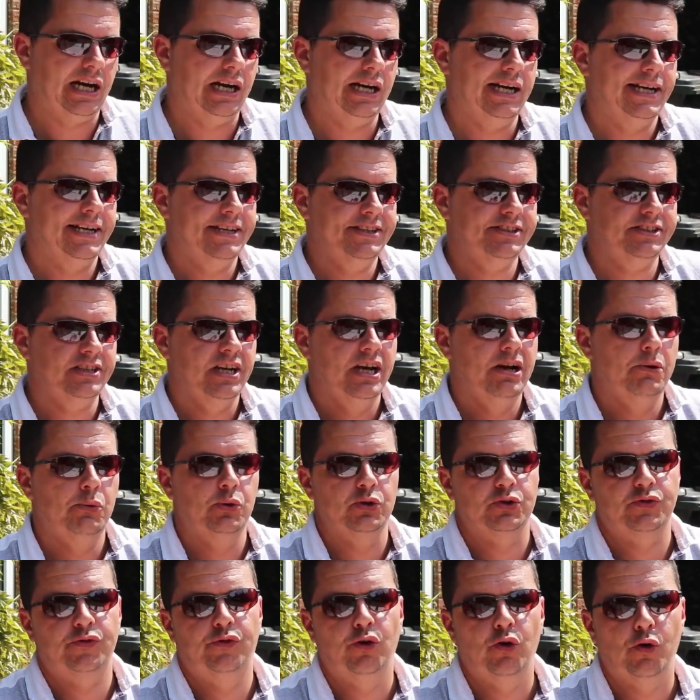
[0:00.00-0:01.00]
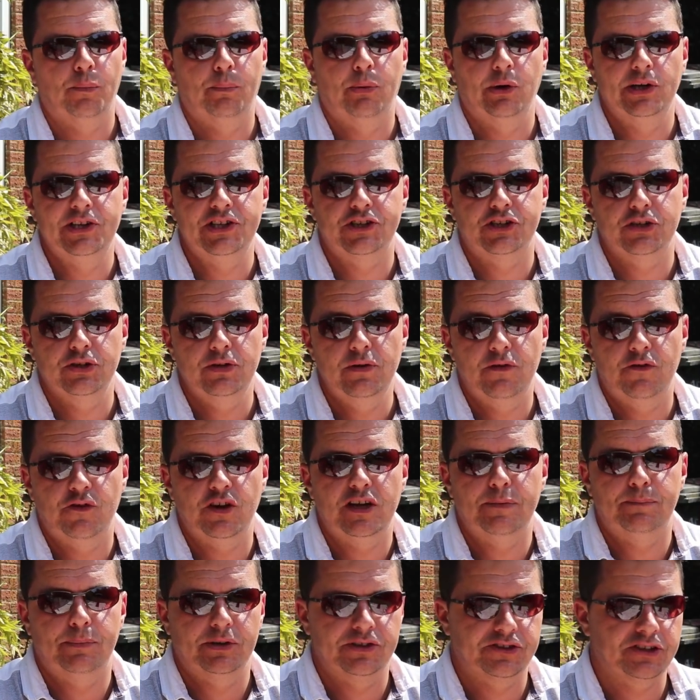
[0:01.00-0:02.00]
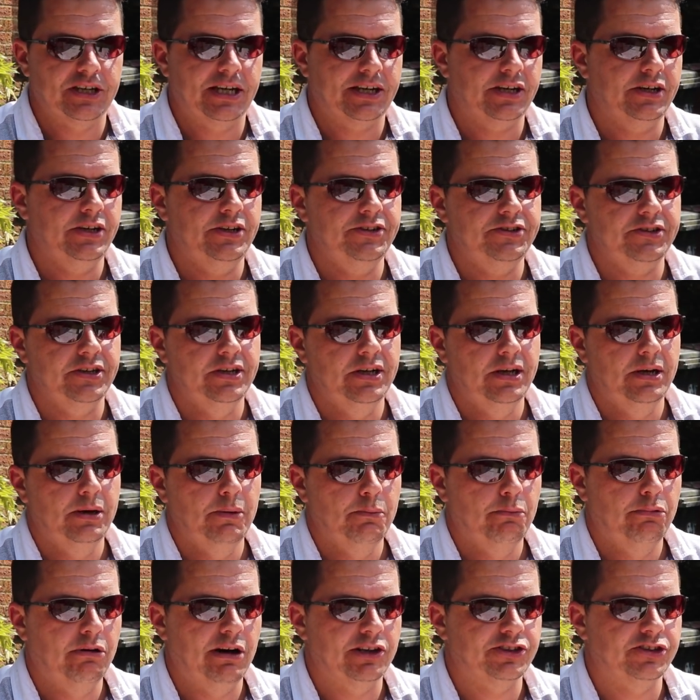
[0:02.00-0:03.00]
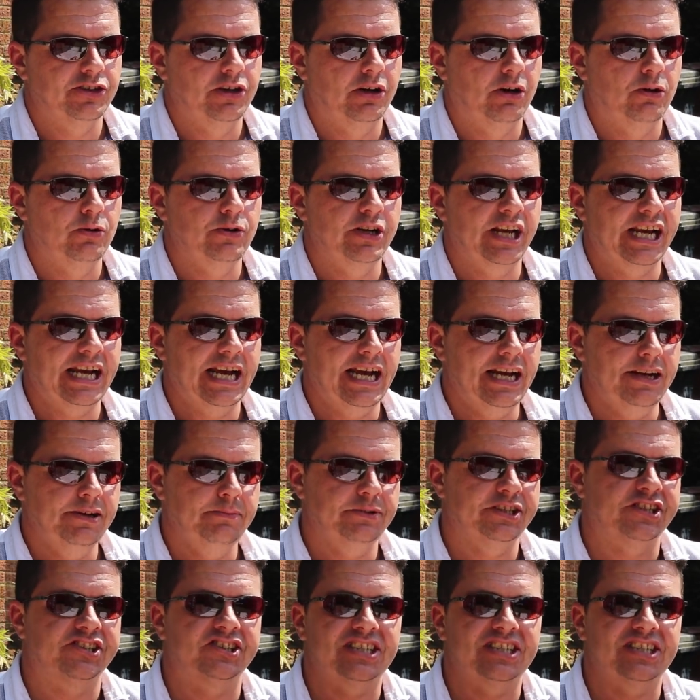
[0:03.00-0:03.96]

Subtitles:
highest was 4.2 feet per second. Press and hold again, the